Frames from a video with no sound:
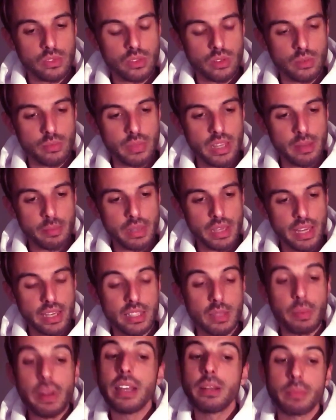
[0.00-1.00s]
maybe
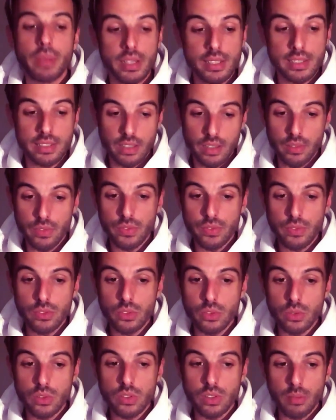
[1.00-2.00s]
explain myself
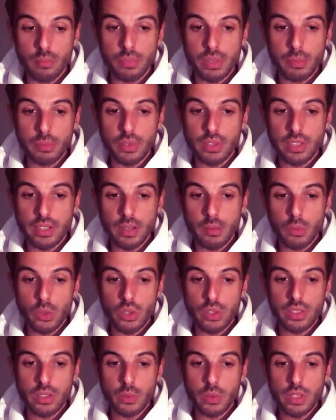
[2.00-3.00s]
to some people that I'm
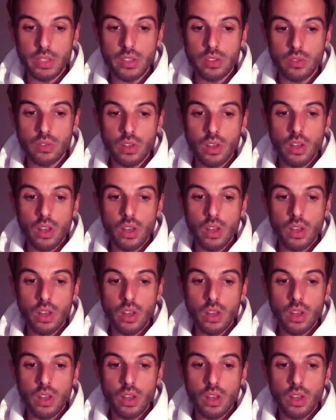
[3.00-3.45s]
working with.